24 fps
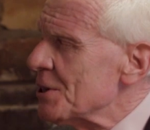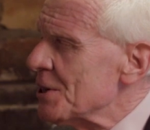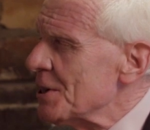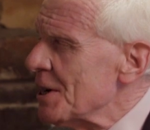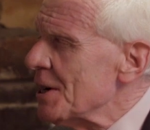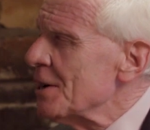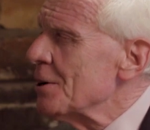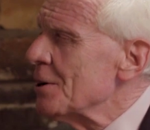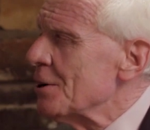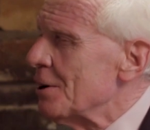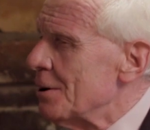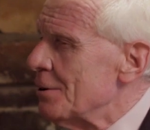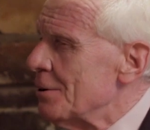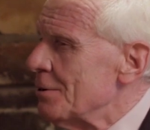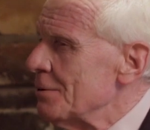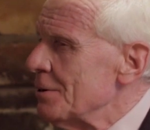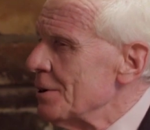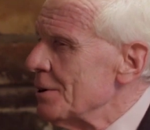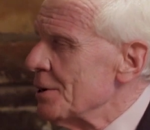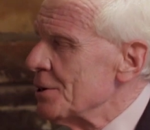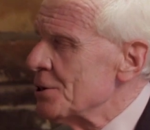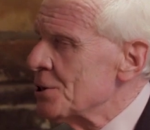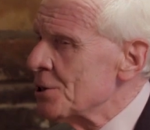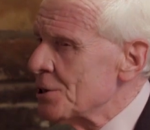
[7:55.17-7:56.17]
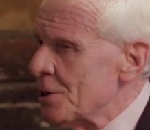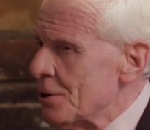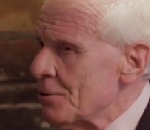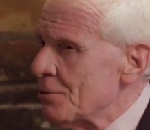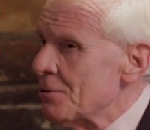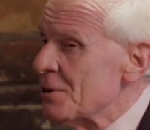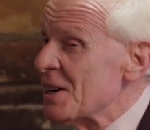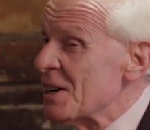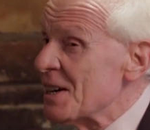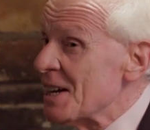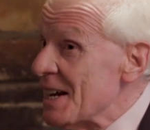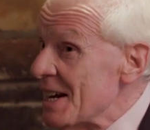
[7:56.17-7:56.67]
think of as
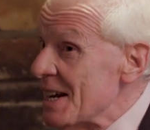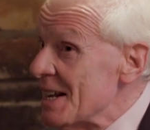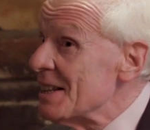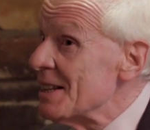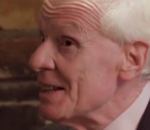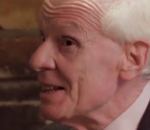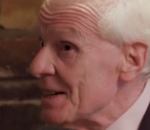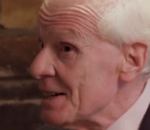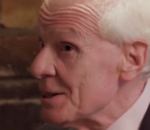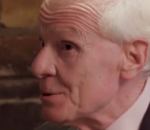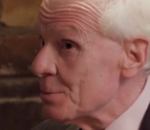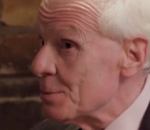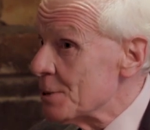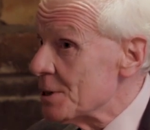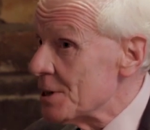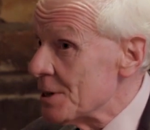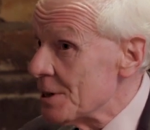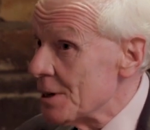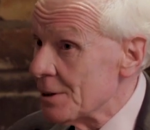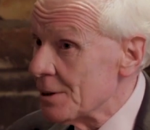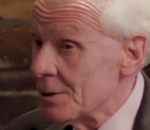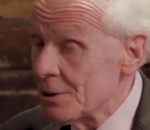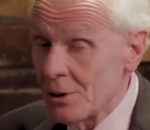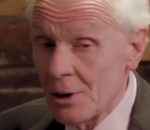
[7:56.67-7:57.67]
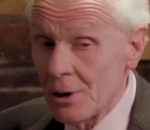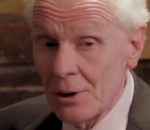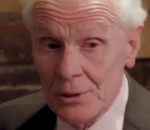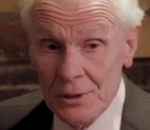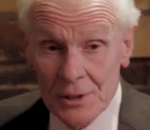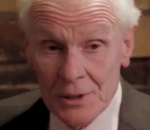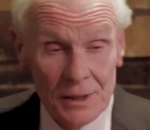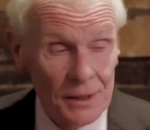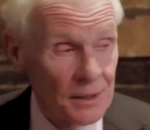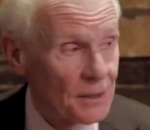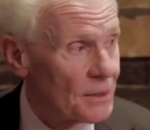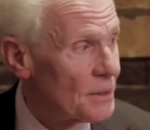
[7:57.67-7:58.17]
suffering in this particular
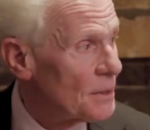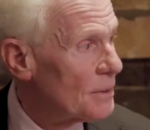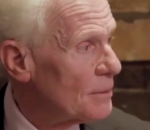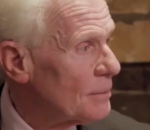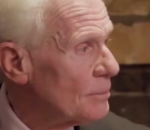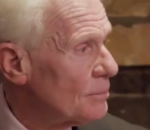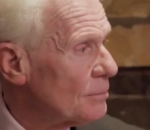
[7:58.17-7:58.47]
context?